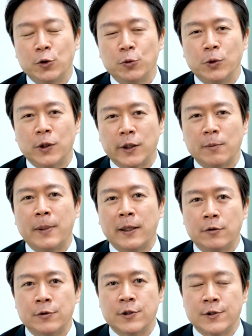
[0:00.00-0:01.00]
to uh, give back
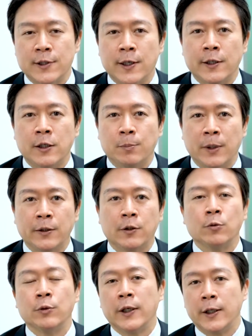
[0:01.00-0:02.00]
to society by
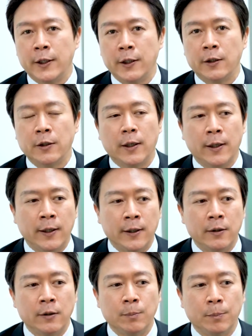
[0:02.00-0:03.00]
donating
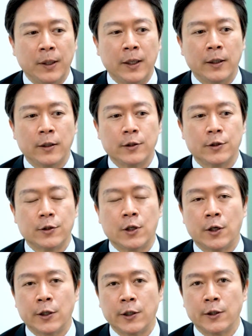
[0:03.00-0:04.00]
and by
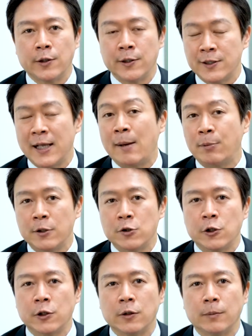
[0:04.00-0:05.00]
starting
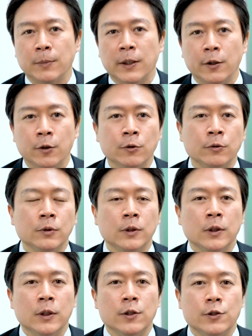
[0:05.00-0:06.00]
establishing my own
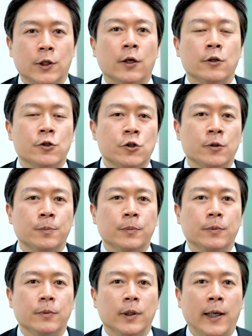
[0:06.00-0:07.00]
scholarship
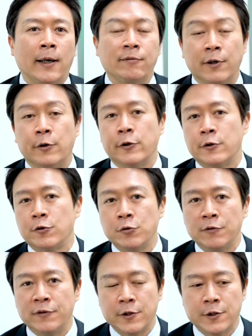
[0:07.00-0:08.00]
at various
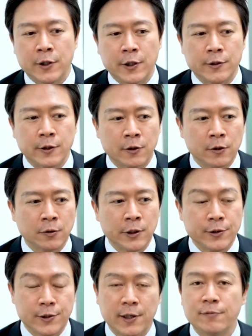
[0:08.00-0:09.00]
universities,
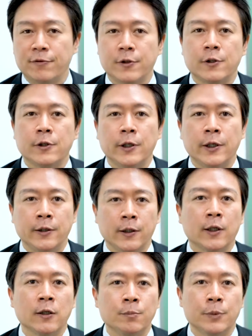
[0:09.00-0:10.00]
including Stanford and
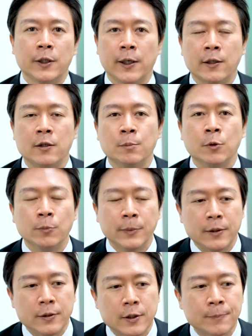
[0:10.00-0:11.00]
Columbia at the moment.